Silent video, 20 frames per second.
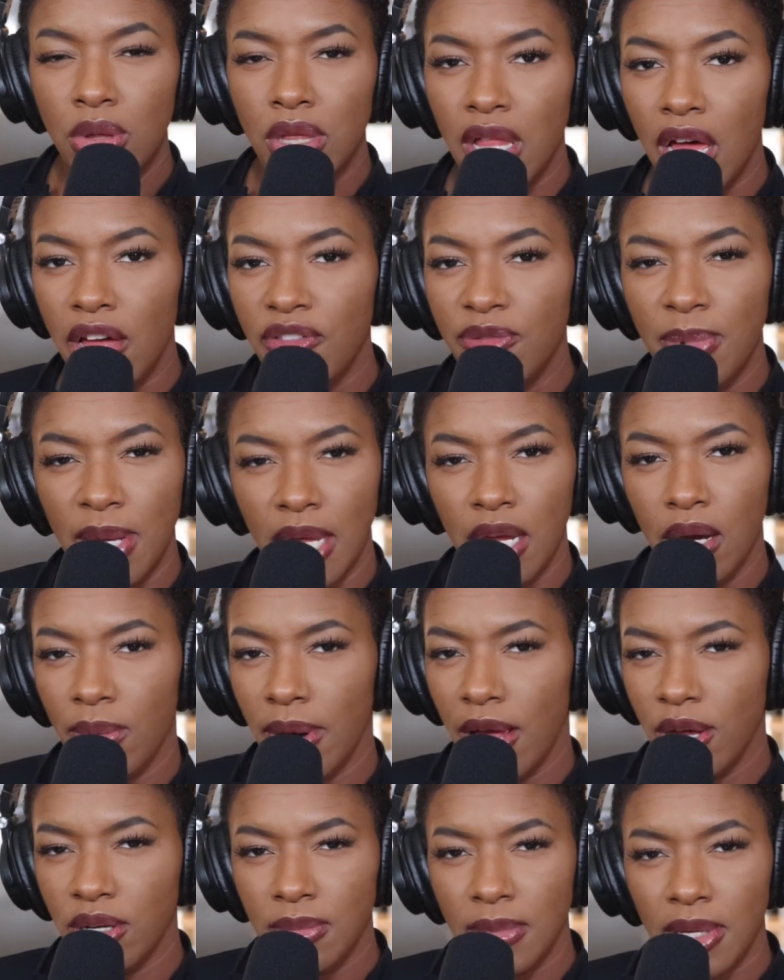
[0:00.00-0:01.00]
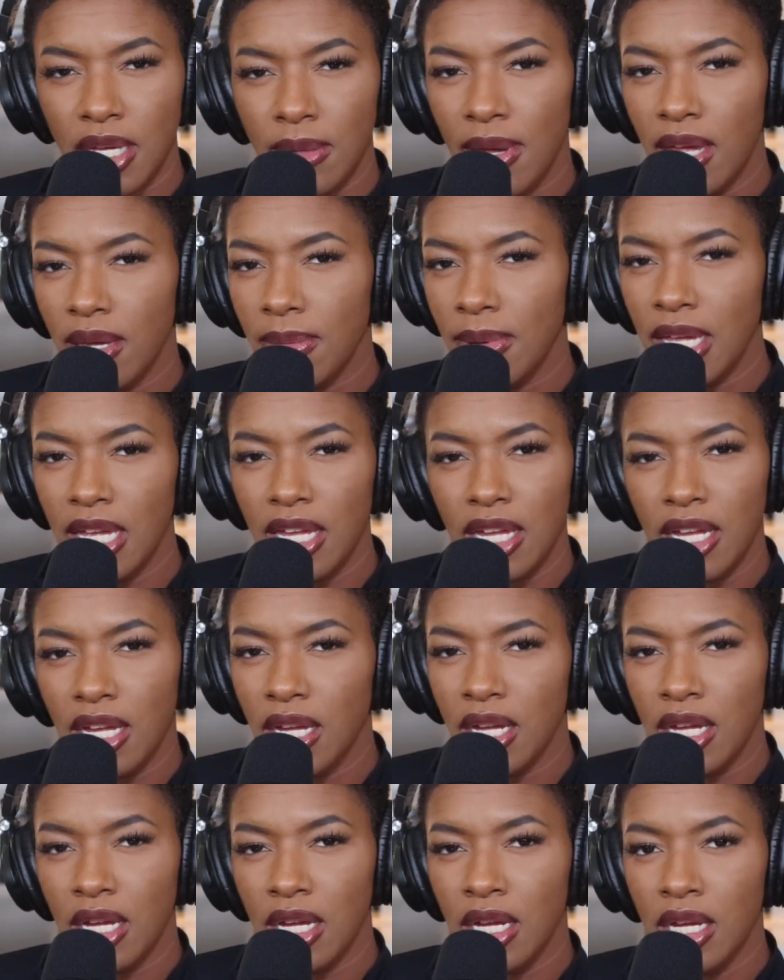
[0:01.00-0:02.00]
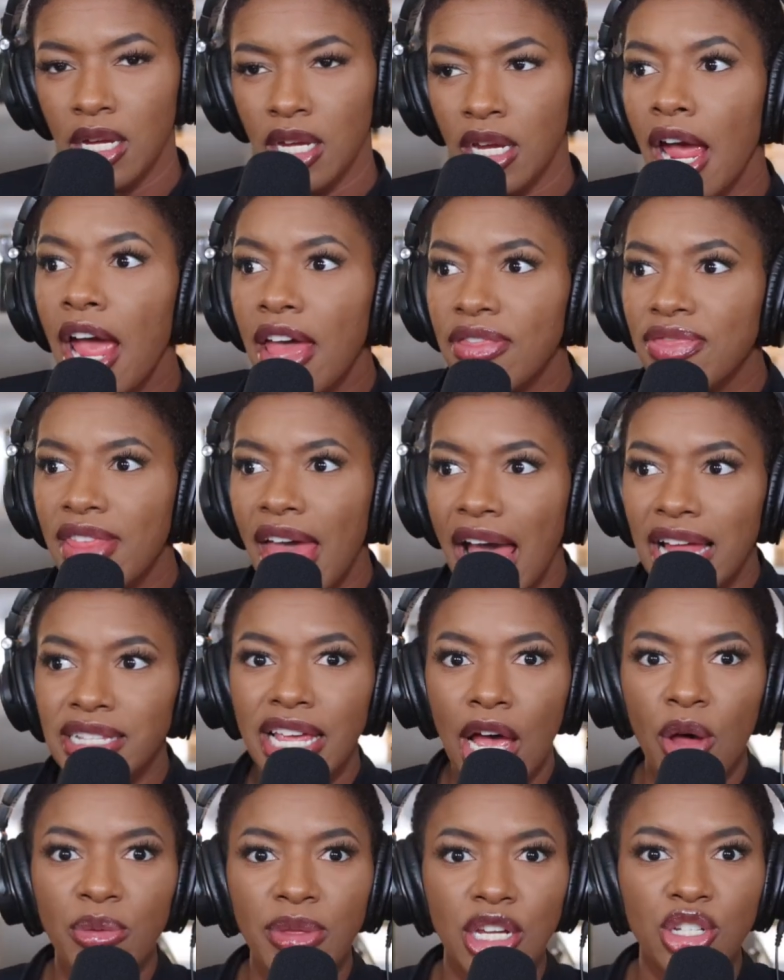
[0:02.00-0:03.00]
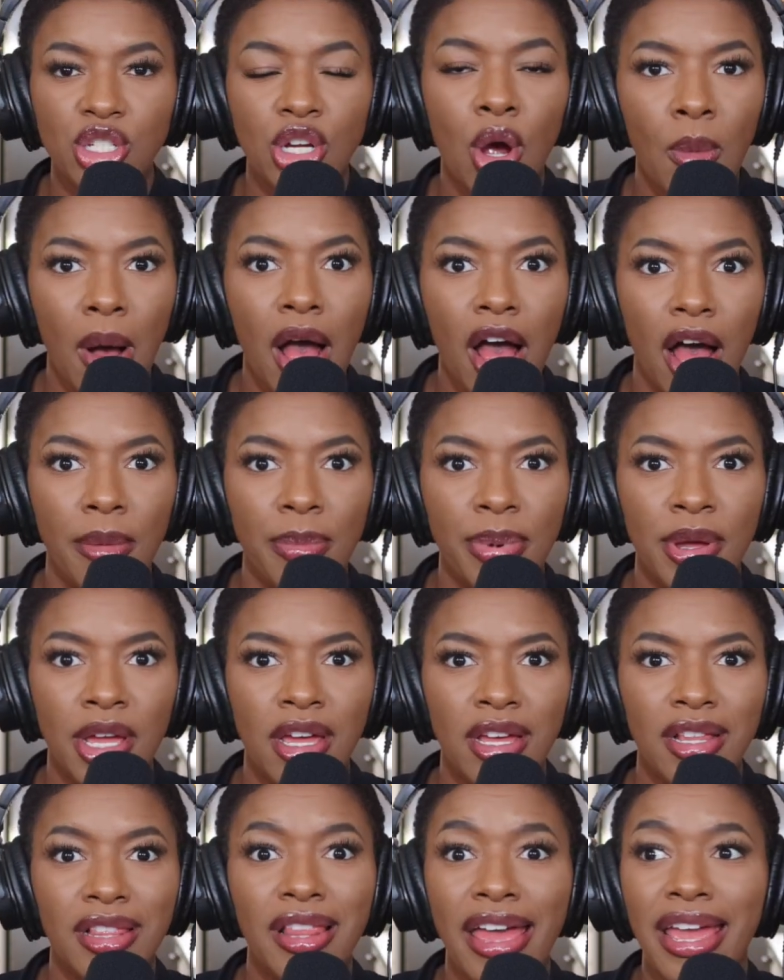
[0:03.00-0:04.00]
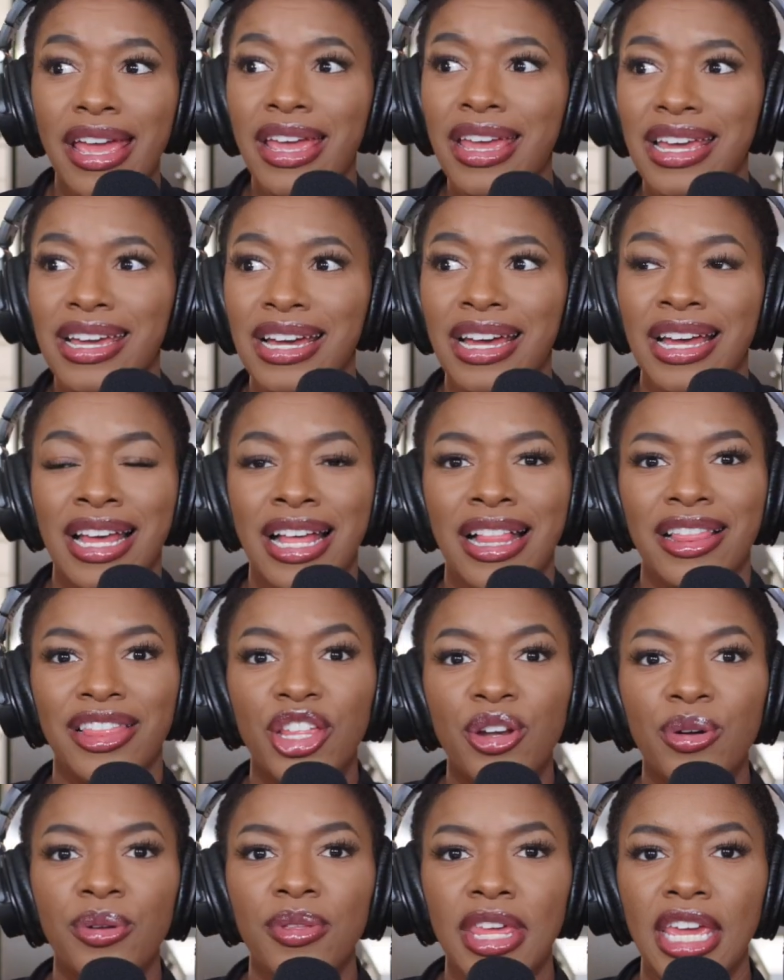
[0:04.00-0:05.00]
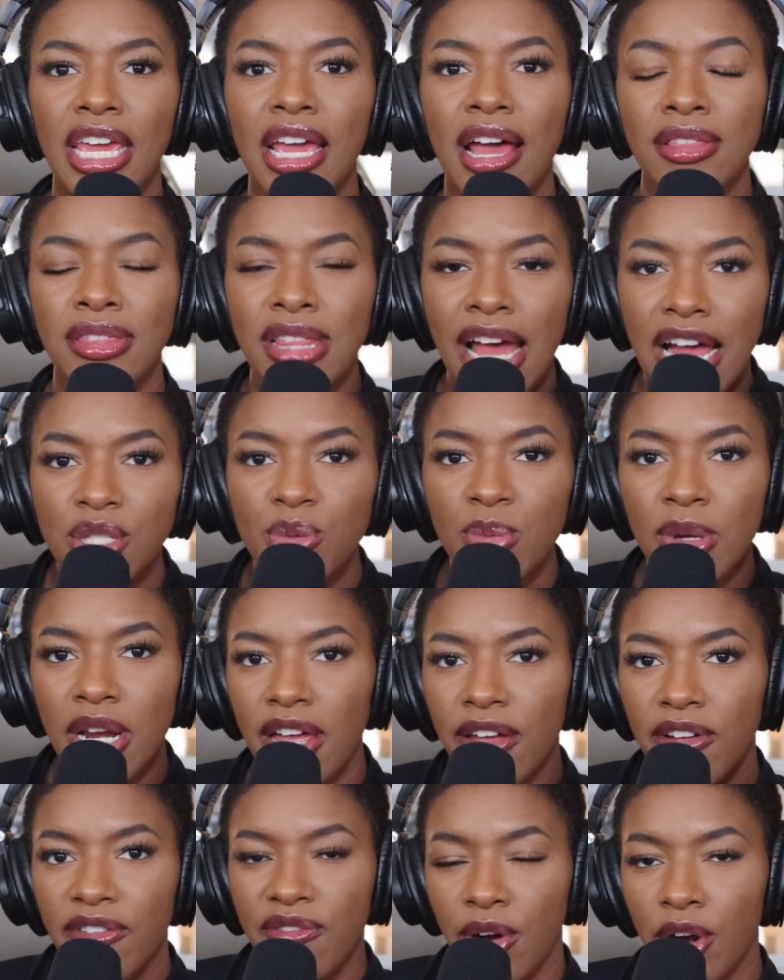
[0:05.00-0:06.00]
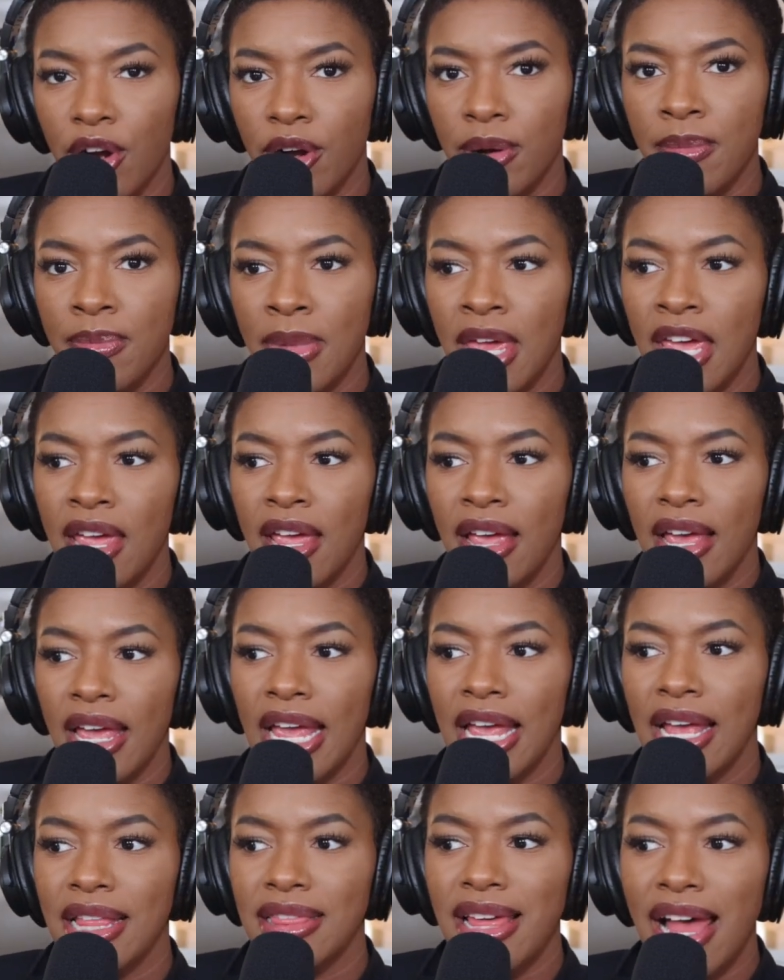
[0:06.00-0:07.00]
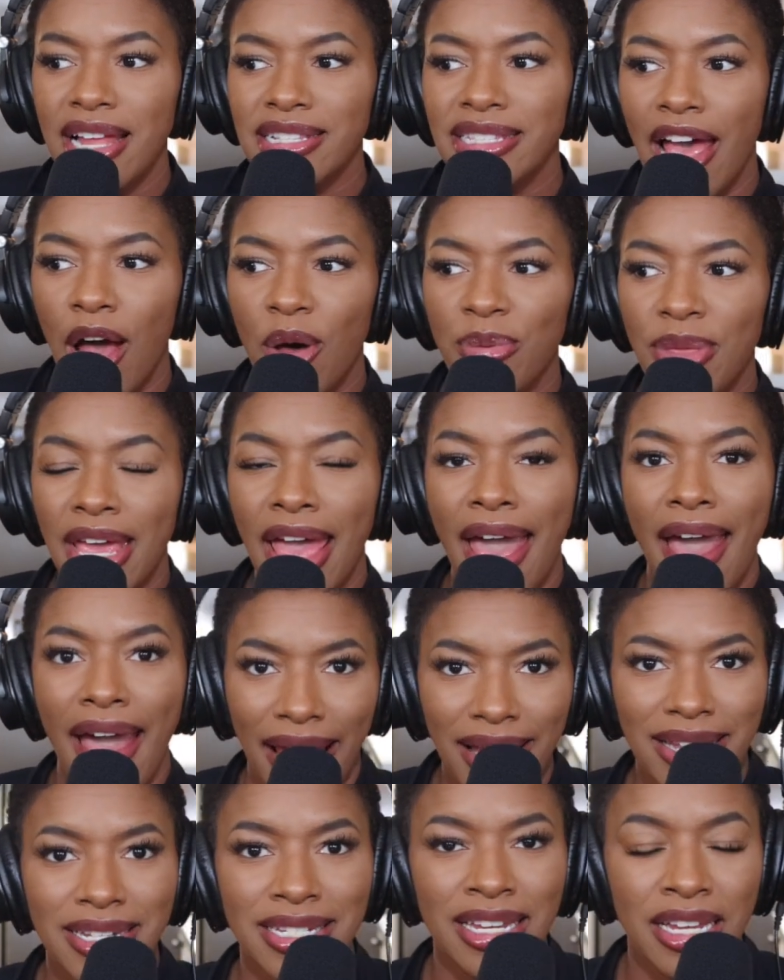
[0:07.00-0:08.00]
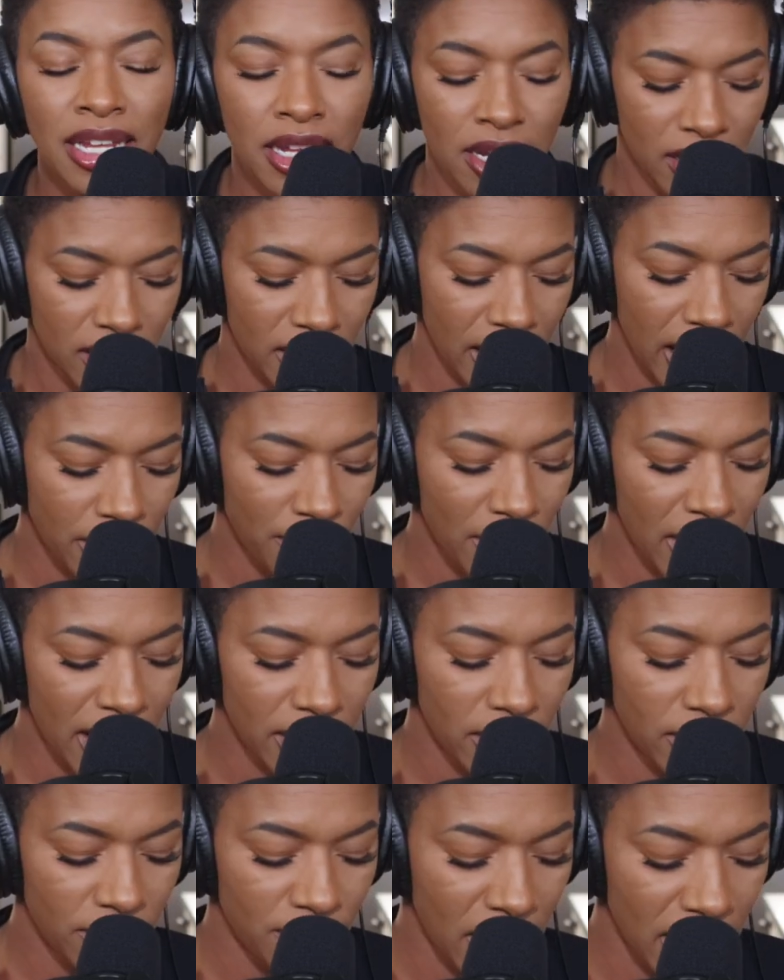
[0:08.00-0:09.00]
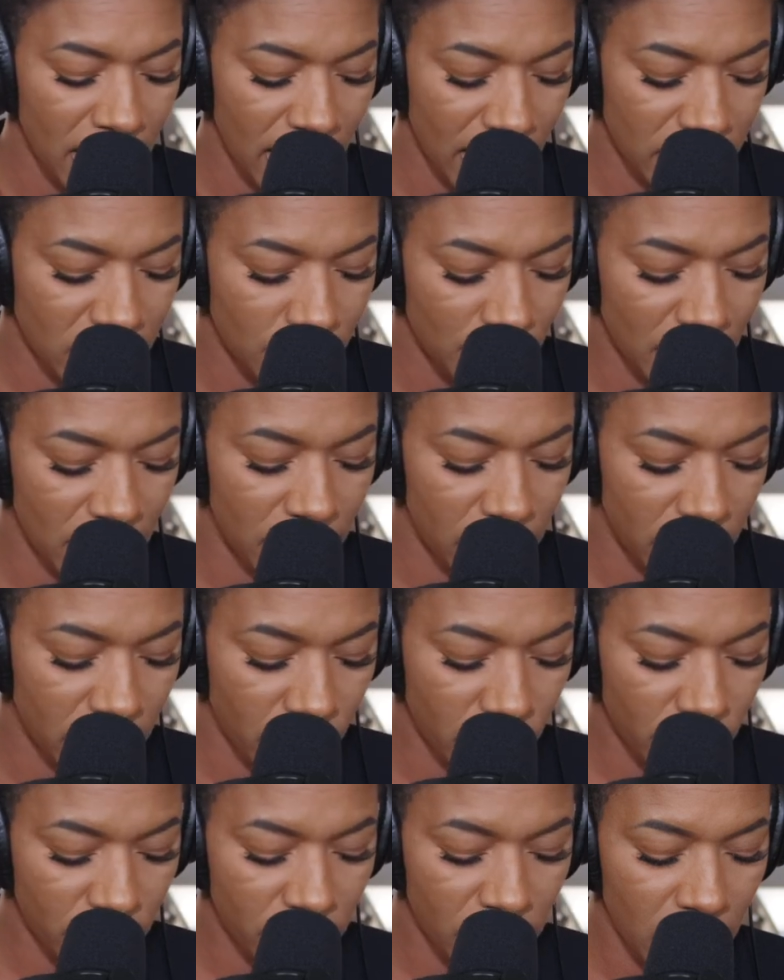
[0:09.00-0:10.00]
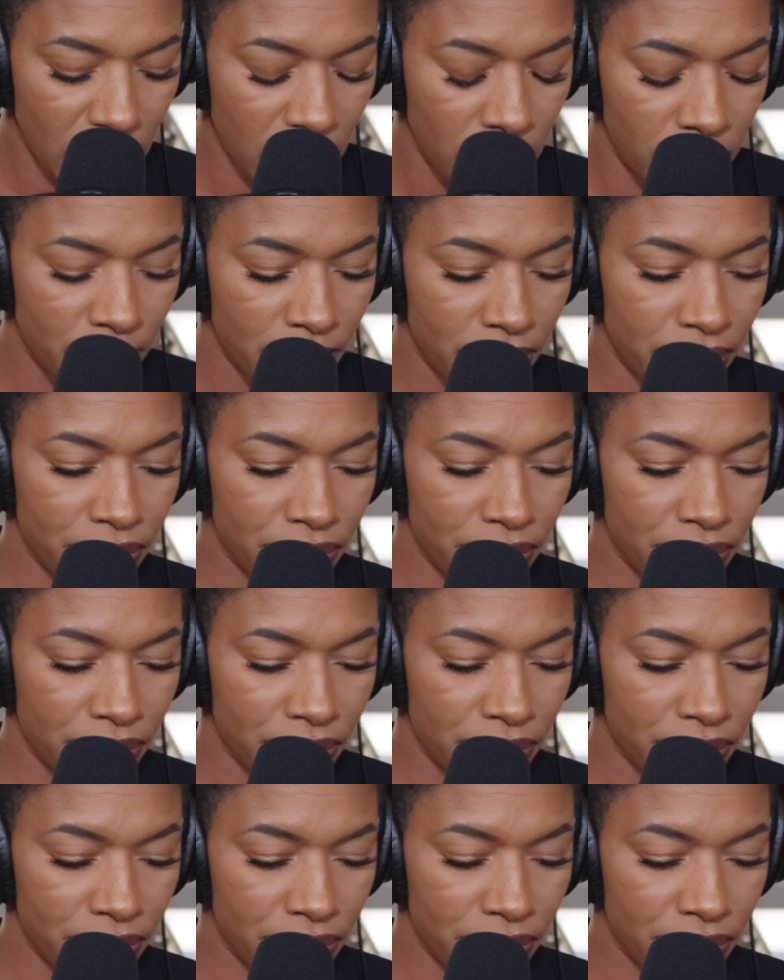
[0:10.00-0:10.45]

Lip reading: love being around me, baby. And that's how they show up. Like literally, that's what I affirm. And that's how they act. Like my SP literally